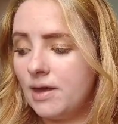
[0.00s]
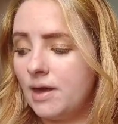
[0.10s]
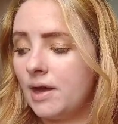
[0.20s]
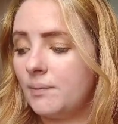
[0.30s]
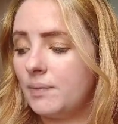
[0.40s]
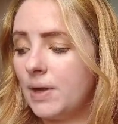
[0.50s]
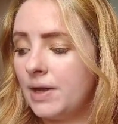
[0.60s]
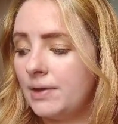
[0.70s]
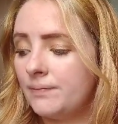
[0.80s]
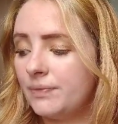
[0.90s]
And
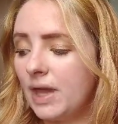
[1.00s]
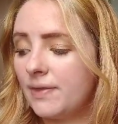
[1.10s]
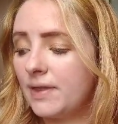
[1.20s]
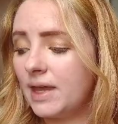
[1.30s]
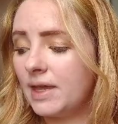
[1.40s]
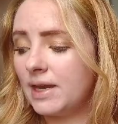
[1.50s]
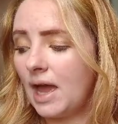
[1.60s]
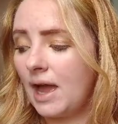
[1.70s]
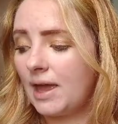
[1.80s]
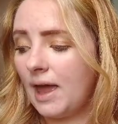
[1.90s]
then
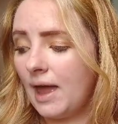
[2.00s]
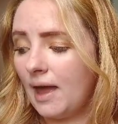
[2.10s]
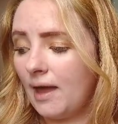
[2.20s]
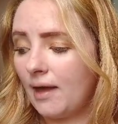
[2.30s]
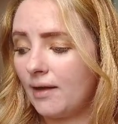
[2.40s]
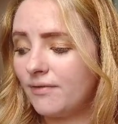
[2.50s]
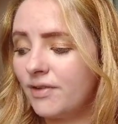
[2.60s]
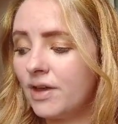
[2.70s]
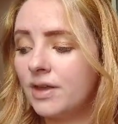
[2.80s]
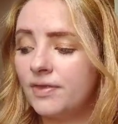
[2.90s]
I
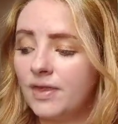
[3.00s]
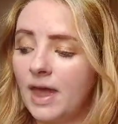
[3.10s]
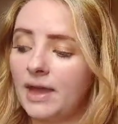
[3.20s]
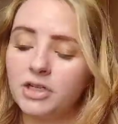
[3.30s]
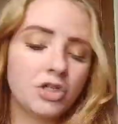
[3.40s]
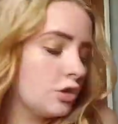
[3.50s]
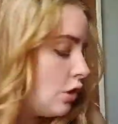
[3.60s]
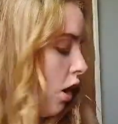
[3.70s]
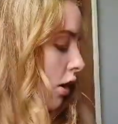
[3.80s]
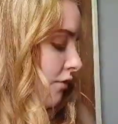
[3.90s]
have the extra
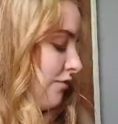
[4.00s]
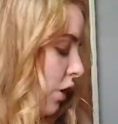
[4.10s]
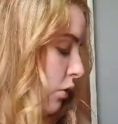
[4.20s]
long